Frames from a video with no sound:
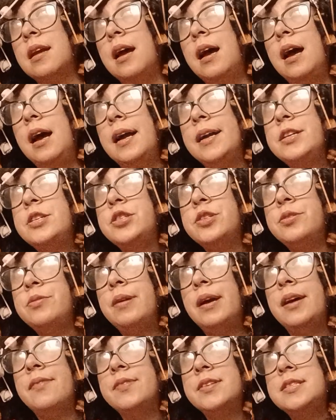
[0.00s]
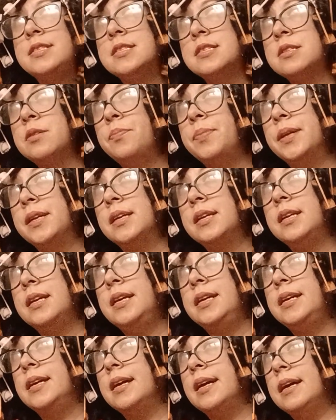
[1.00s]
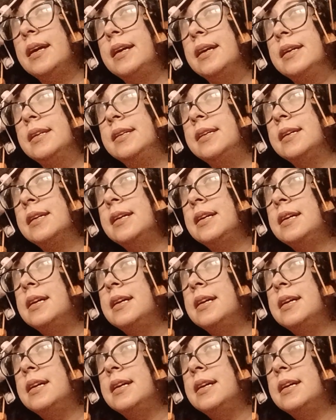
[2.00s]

I do have a disability and